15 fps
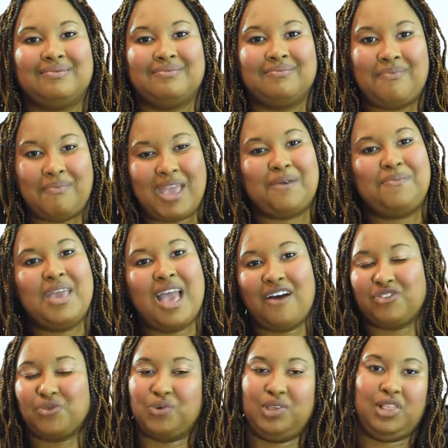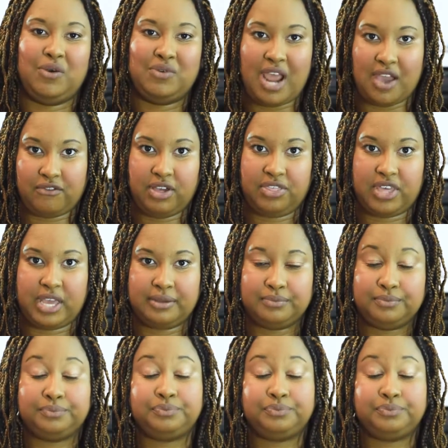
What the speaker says: make me have to reload everything.